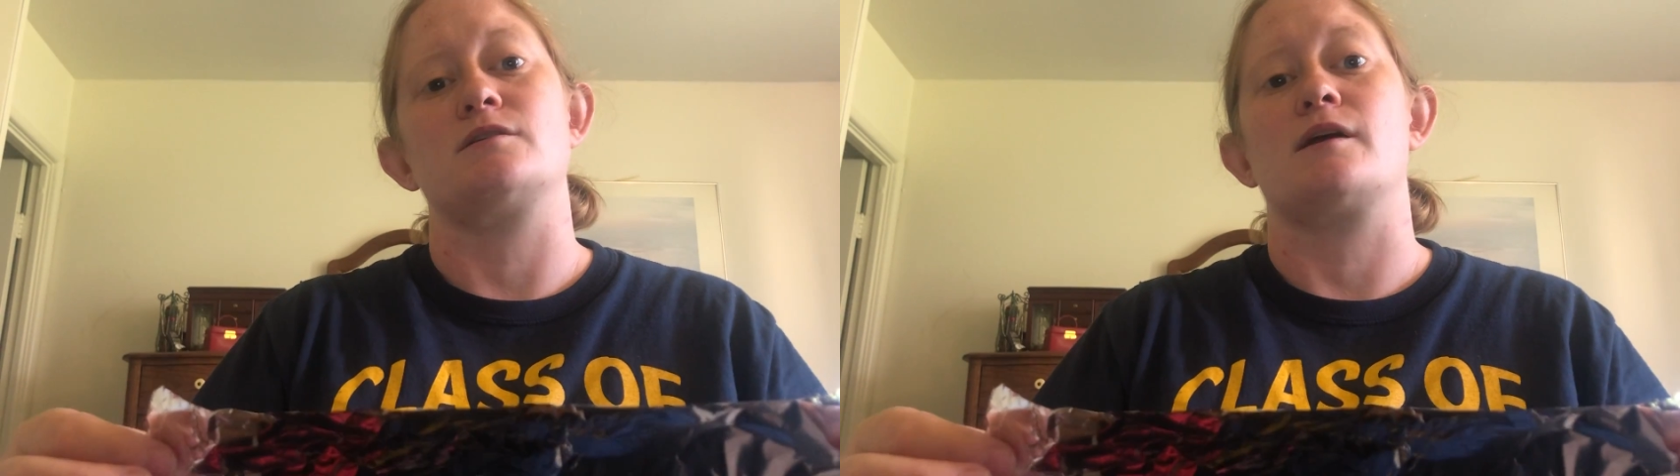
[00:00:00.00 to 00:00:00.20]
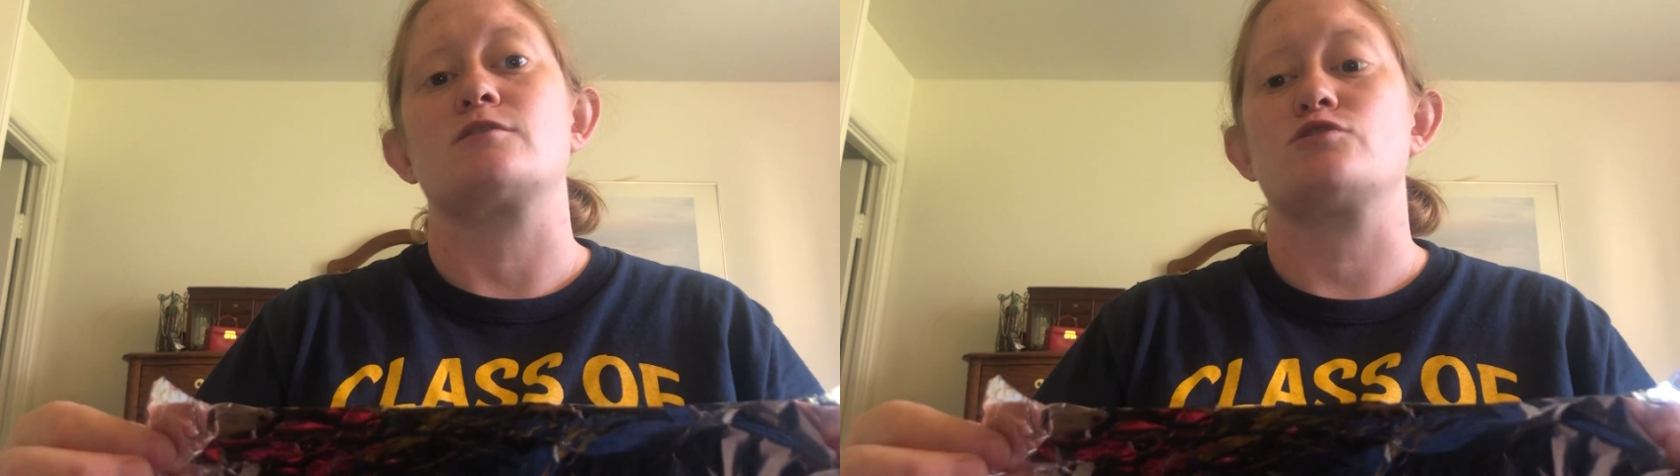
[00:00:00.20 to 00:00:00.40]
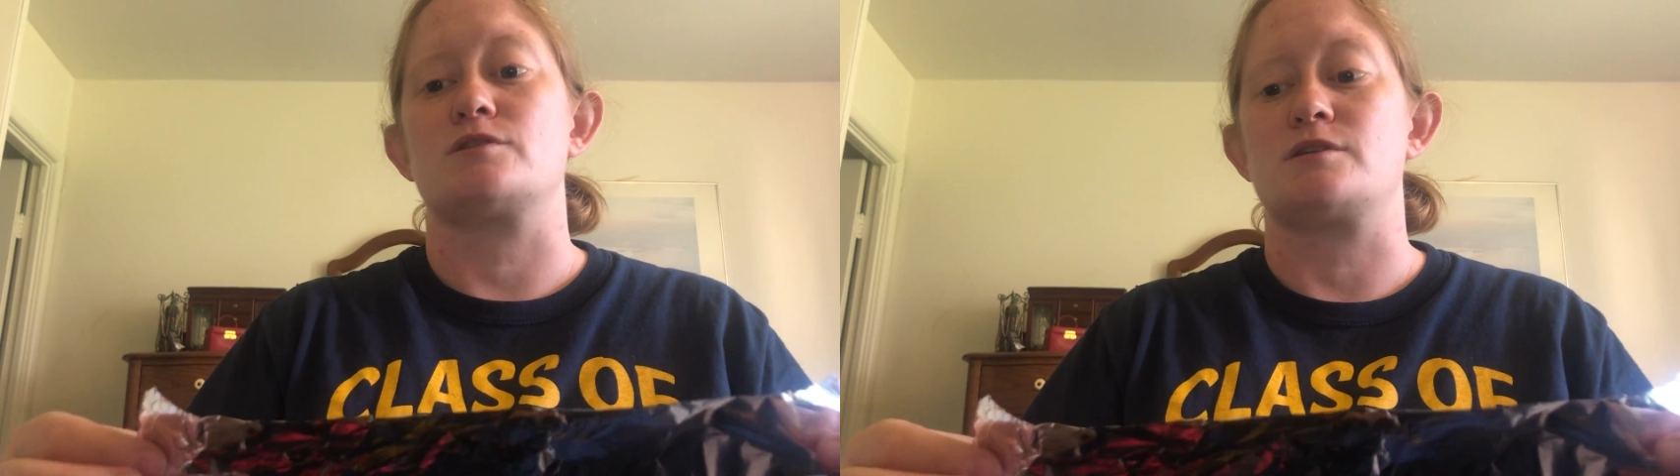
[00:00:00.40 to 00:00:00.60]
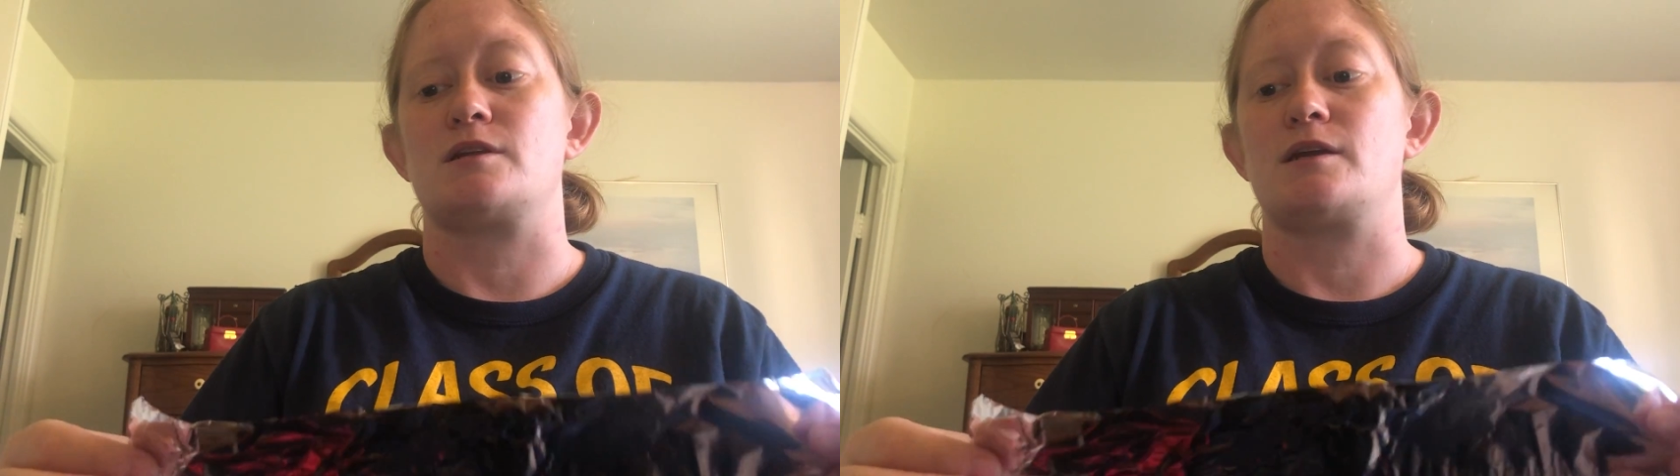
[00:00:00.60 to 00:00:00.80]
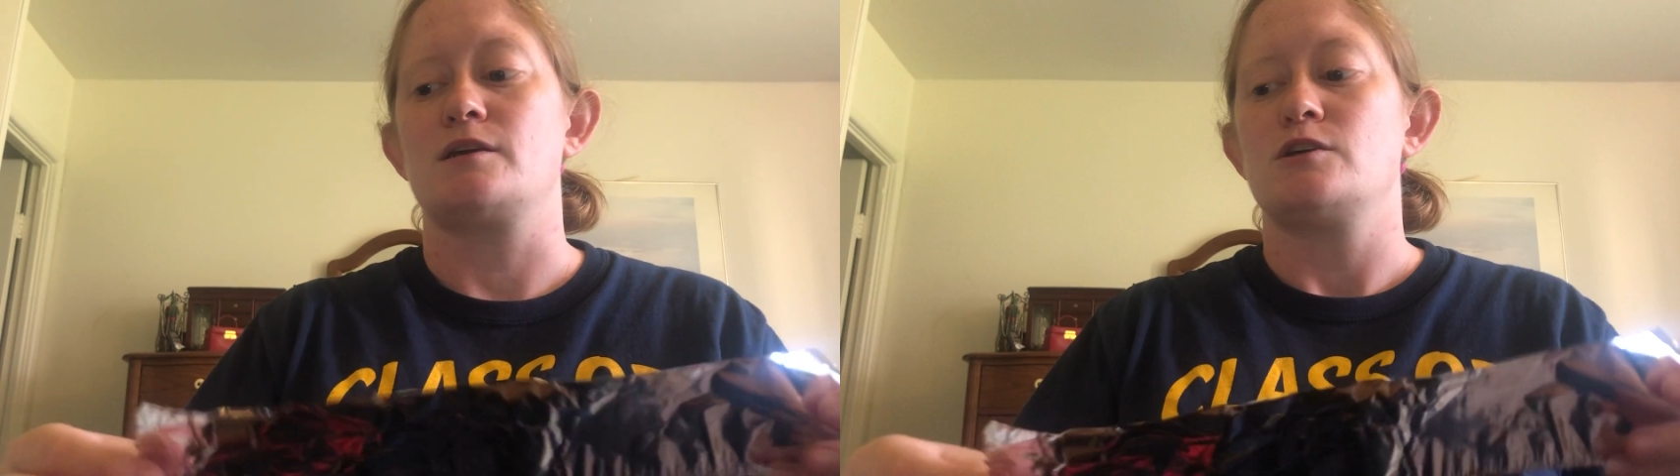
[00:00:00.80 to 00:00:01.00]

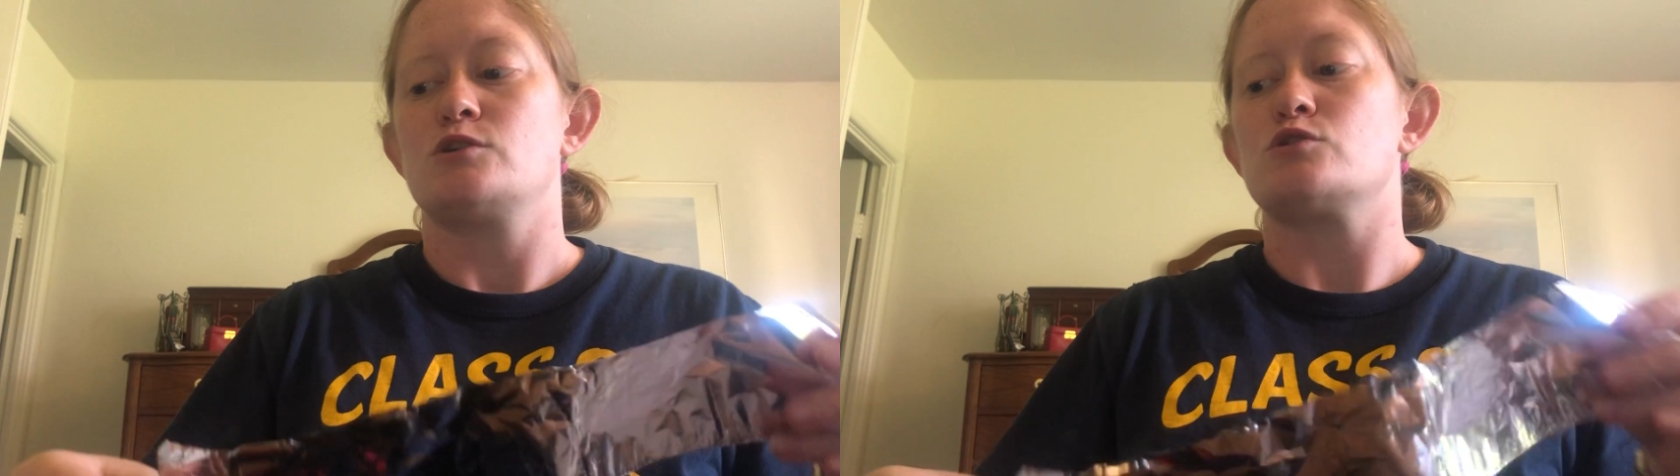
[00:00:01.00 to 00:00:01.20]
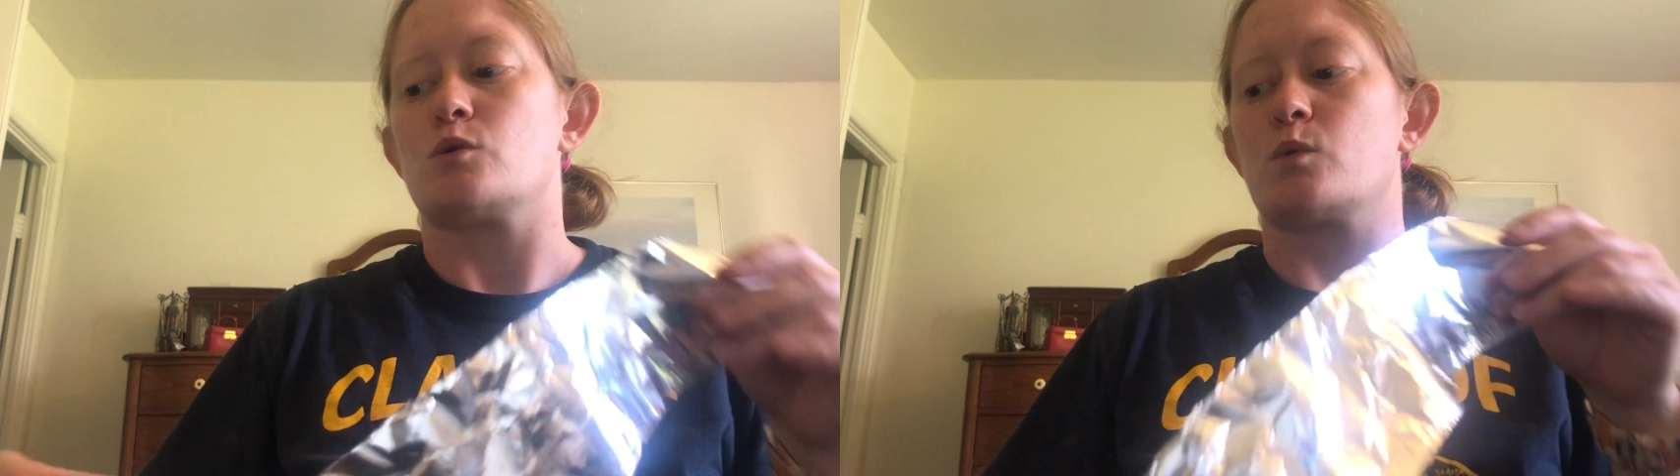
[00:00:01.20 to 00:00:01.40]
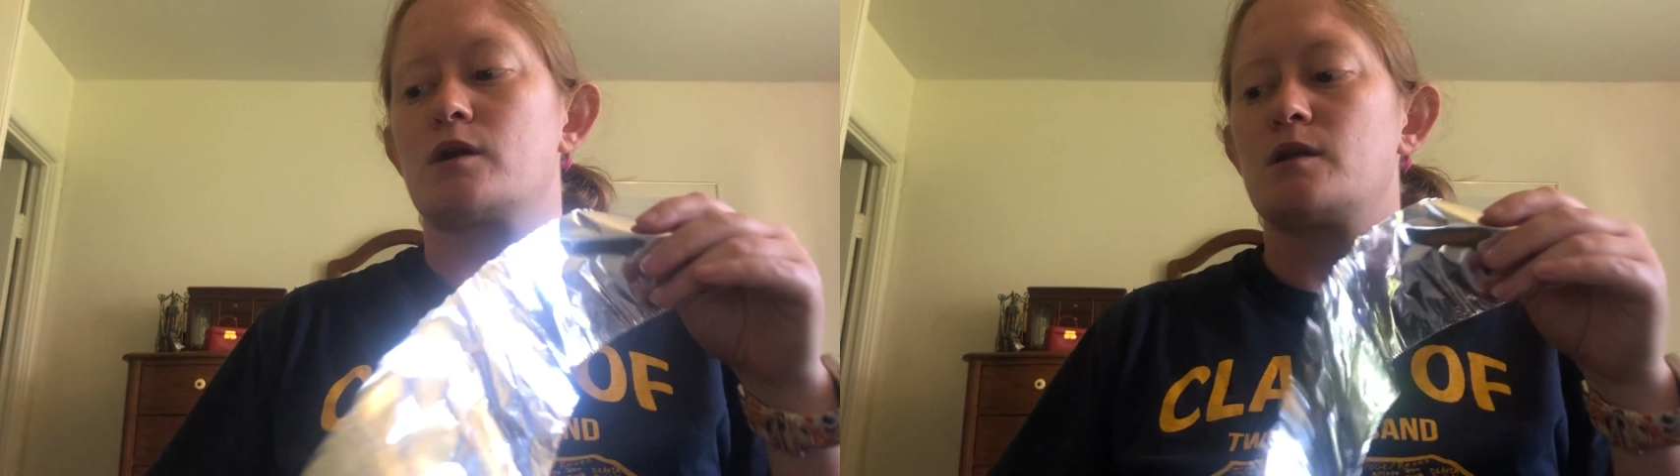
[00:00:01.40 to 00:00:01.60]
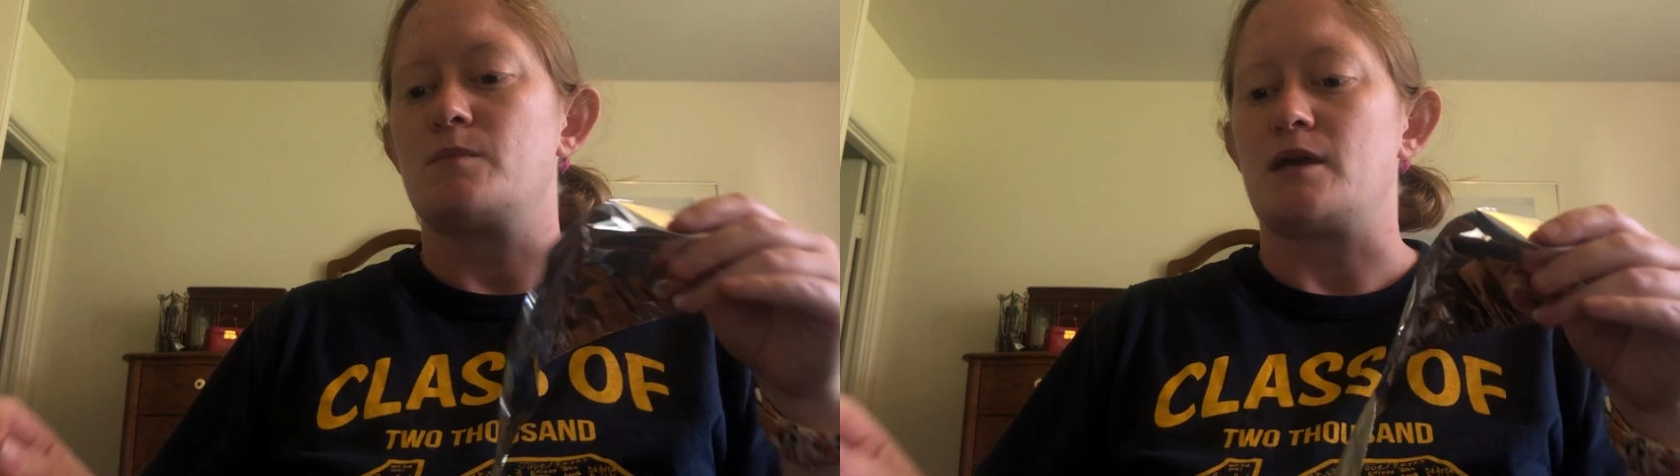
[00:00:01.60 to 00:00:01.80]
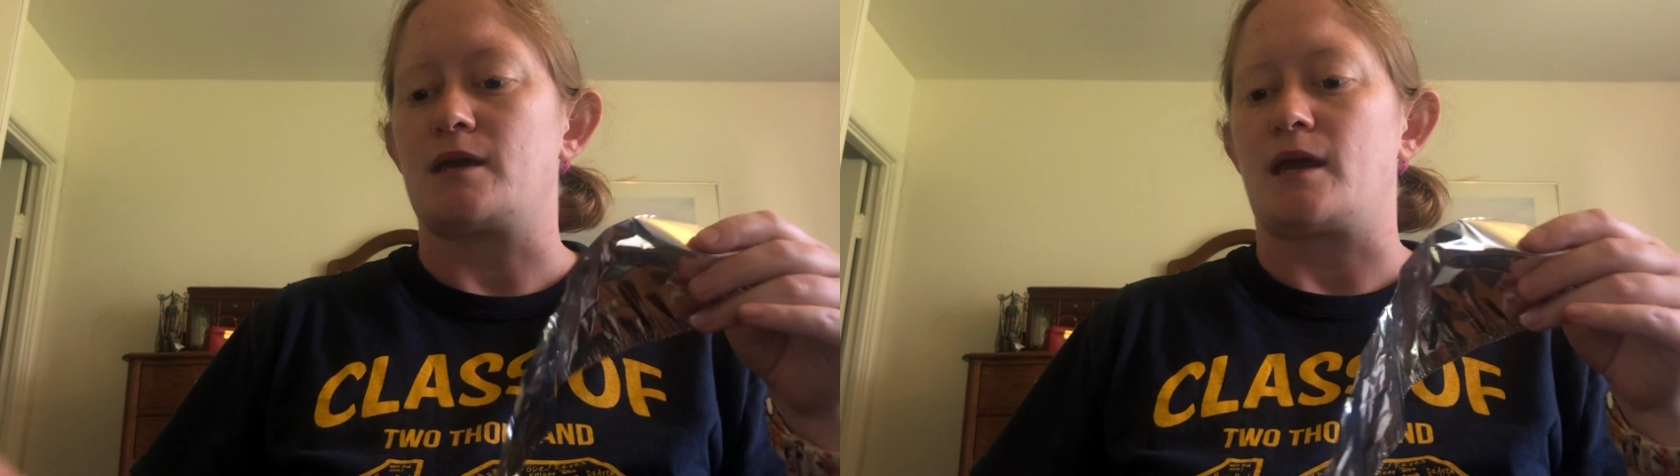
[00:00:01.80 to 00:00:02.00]
electricity. So we're going to
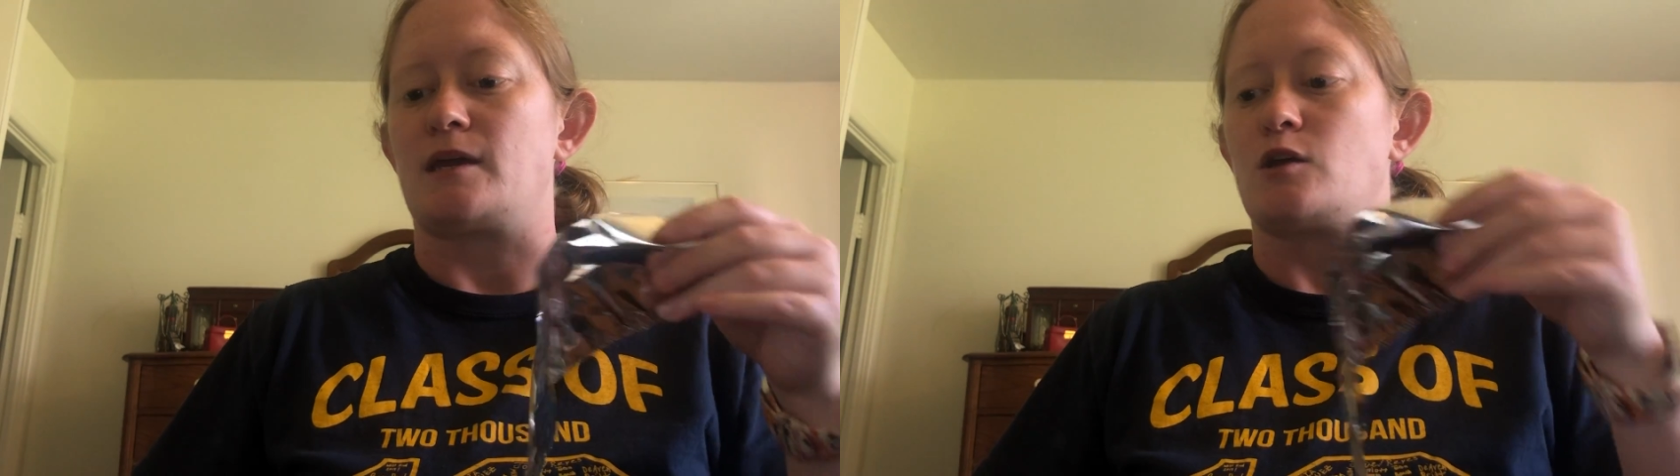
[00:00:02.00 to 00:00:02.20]
make a